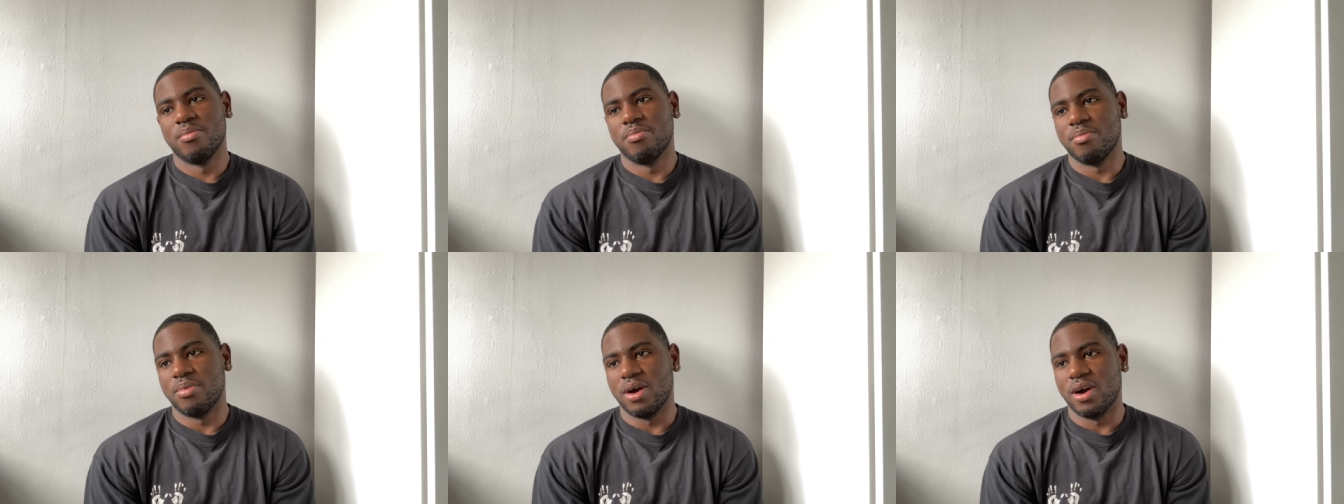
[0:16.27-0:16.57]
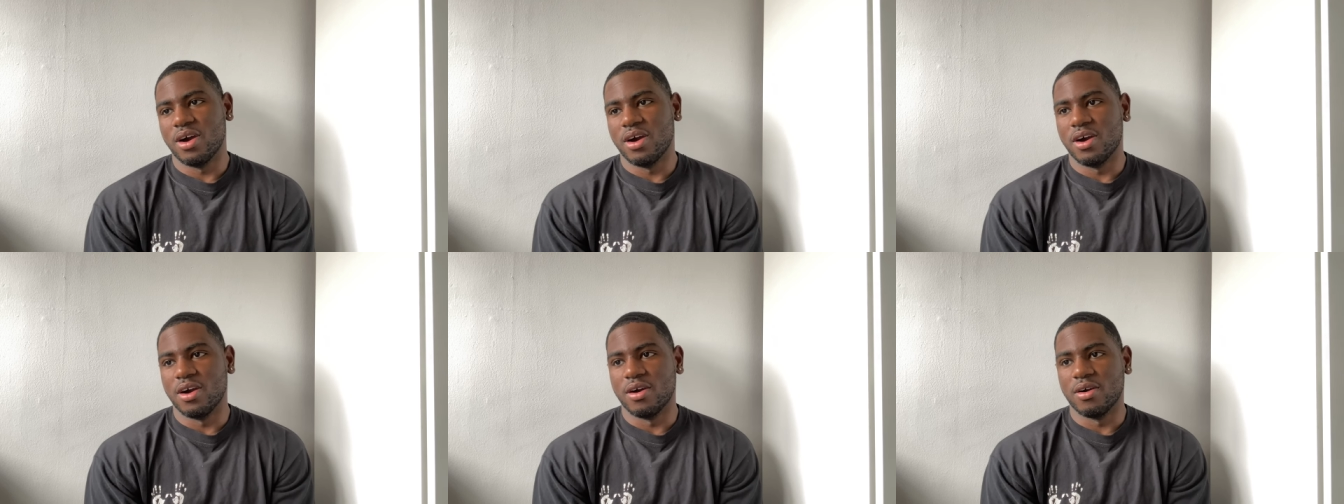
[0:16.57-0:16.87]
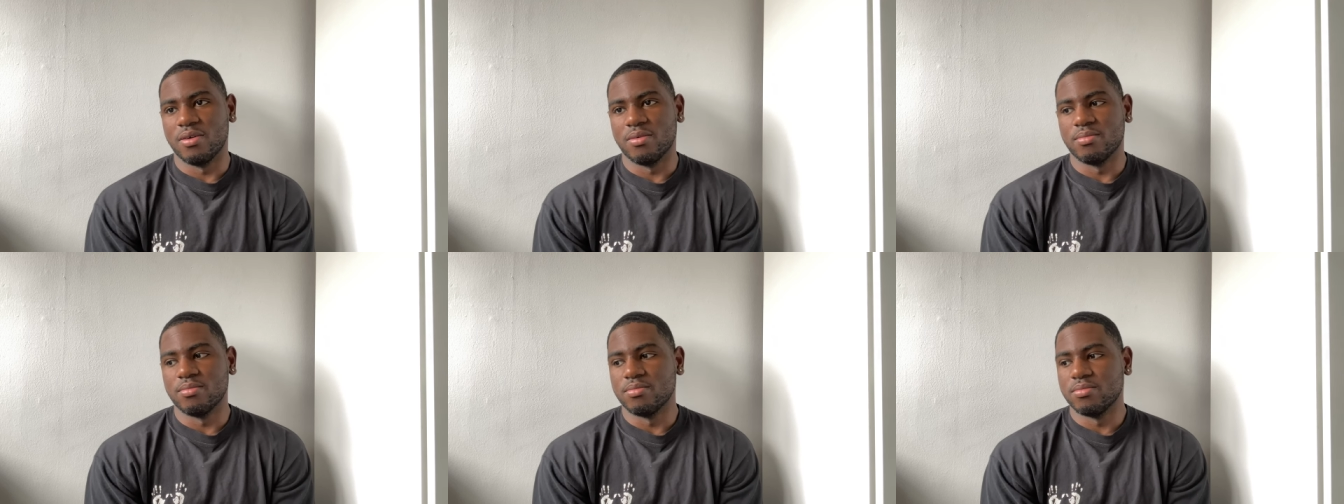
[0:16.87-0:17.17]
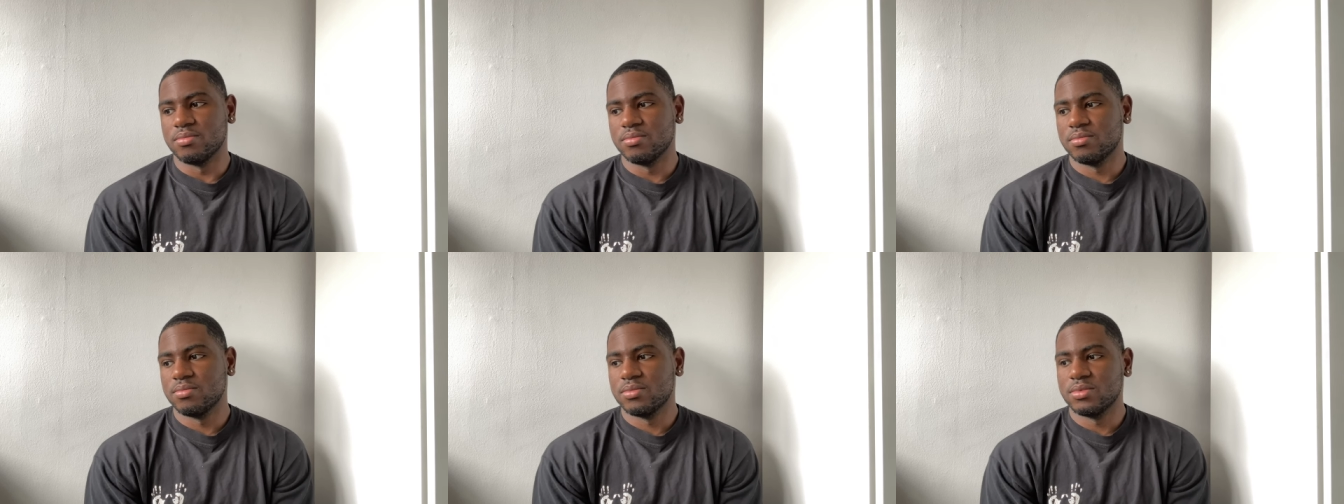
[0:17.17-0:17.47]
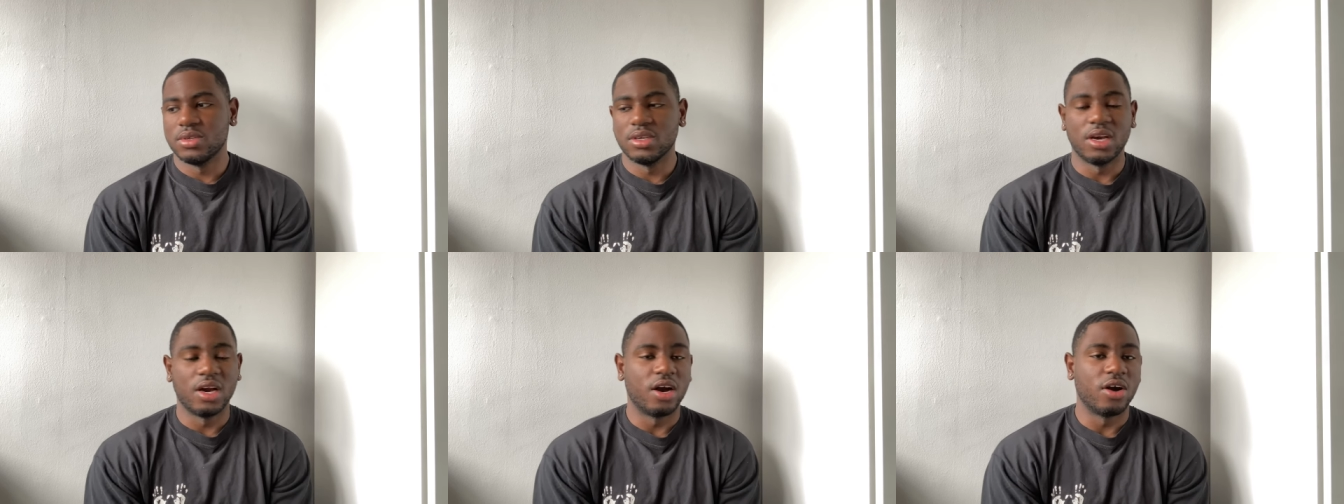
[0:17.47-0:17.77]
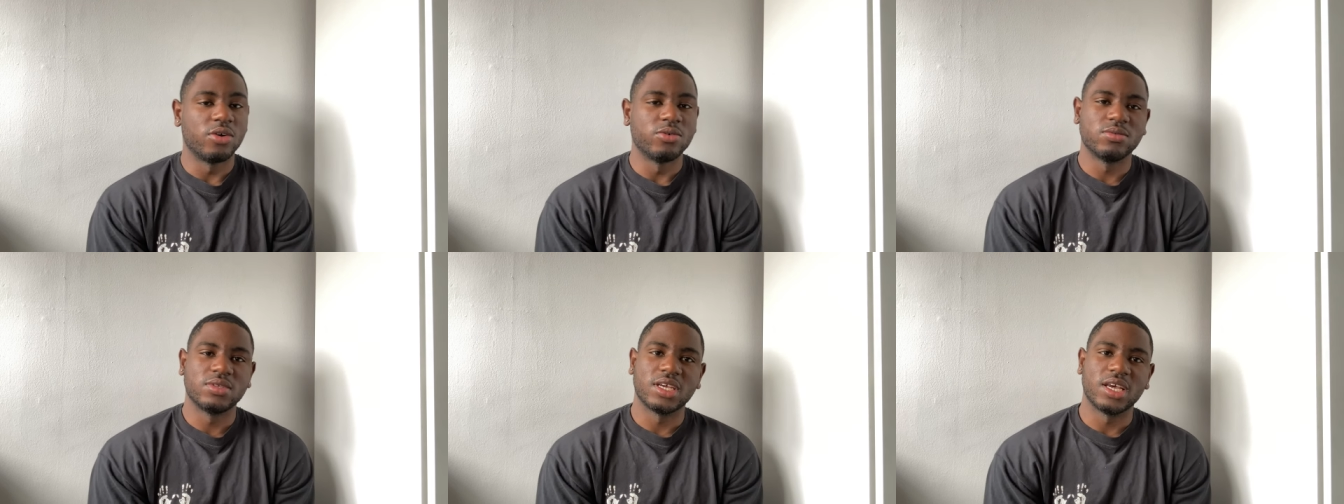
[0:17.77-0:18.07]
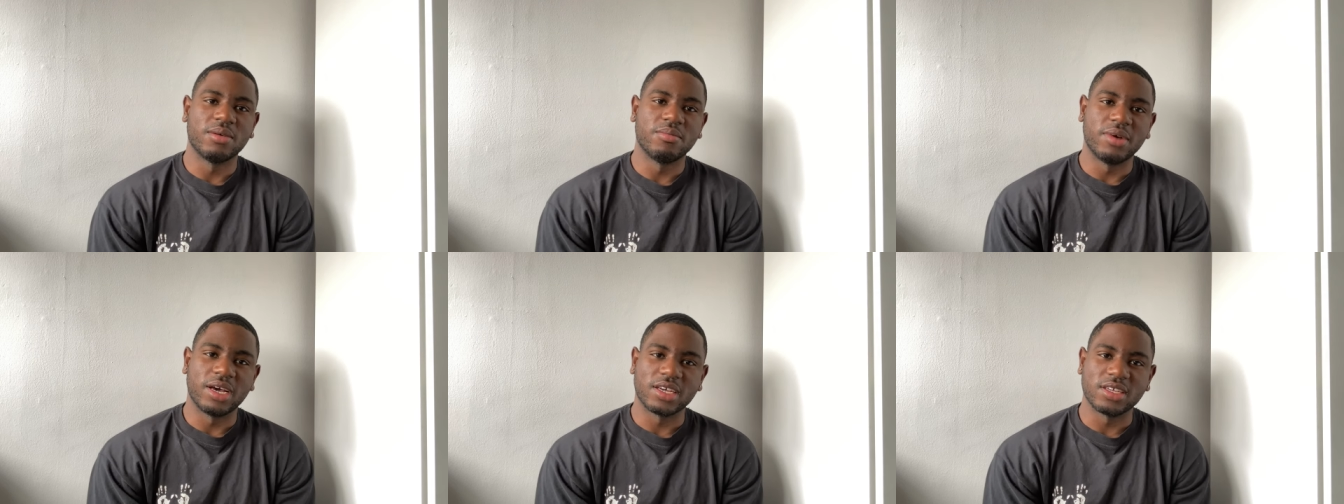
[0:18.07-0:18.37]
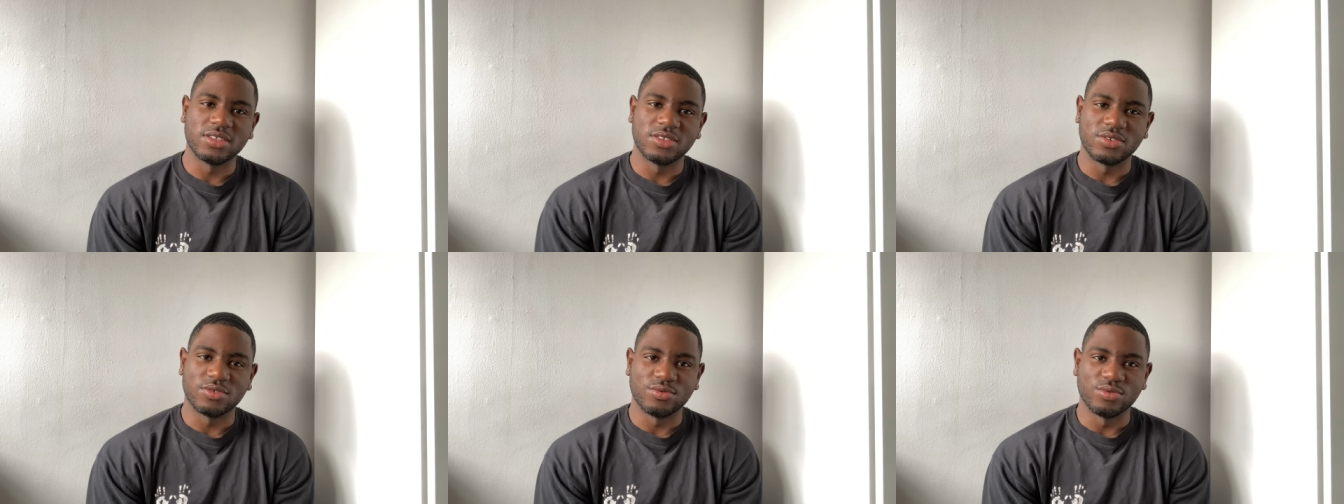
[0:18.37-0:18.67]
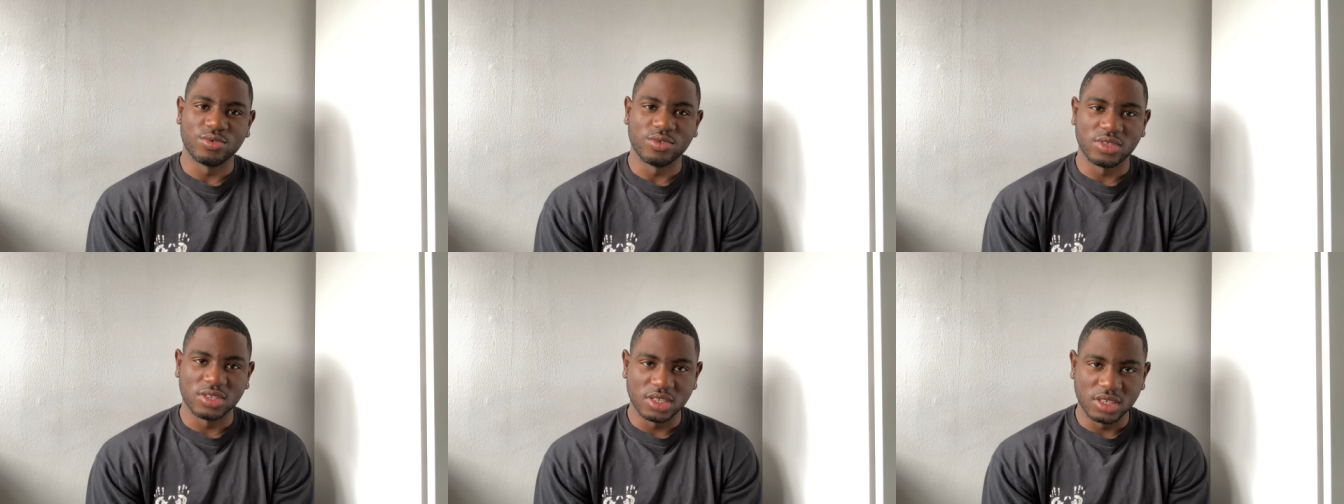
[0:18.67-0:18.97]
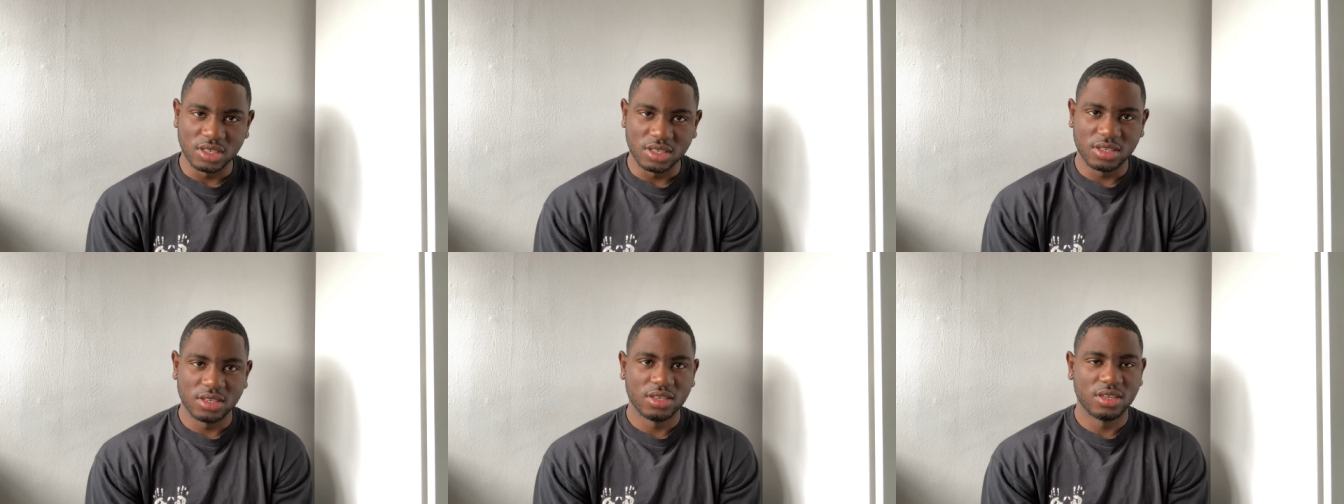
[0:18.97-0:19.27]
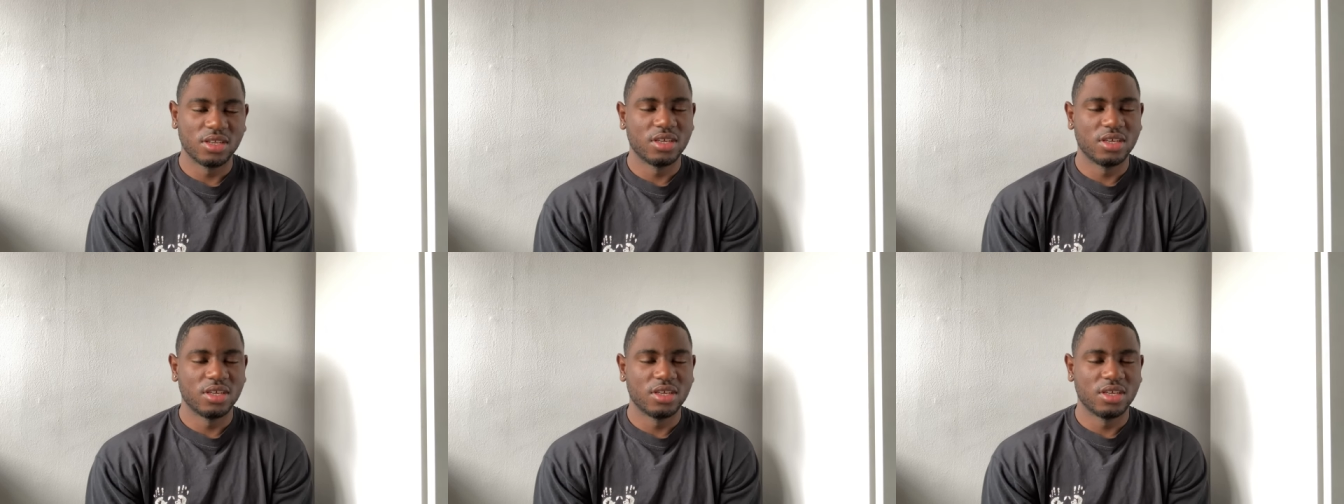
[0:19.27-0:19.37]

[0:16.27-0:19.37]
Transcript: but um, yeah, I hope to get back into routine